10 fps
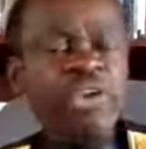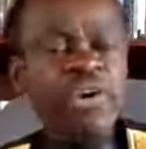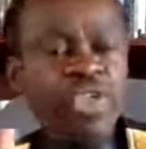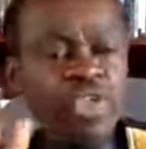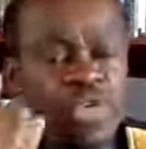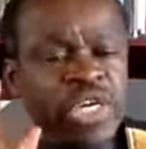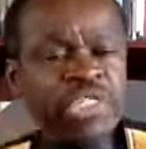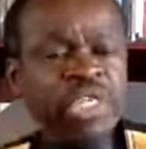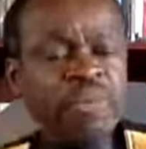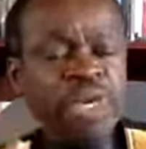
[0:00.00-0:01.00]
I go to
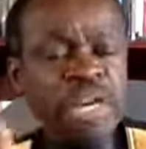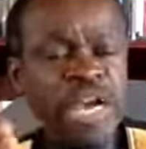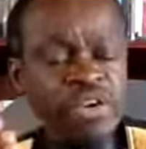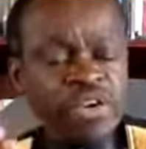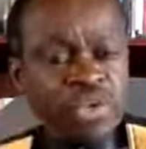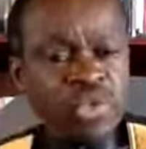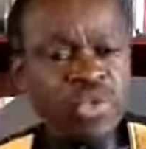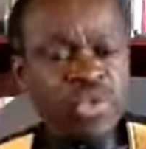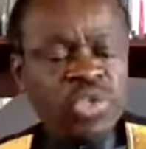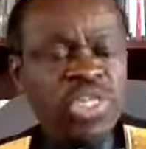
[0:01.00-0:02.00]
Egypt, and I go
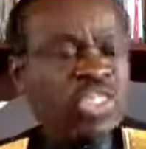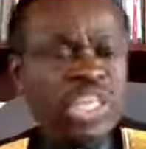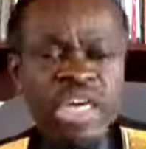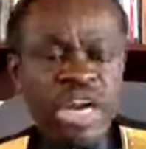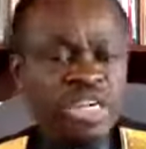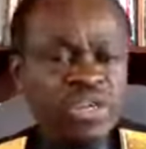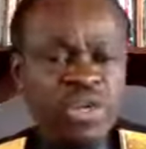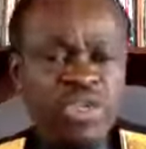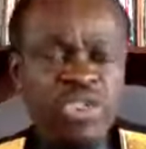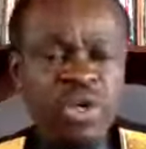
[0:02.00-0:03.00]
to Tunisia, and I
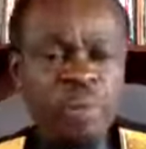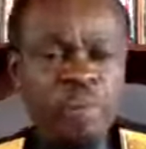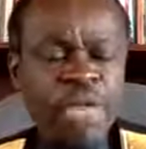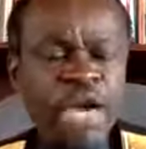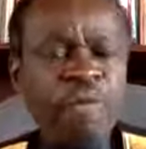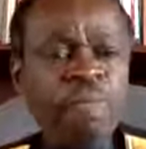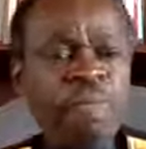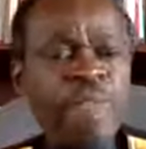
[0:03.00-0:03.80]
don't stop there.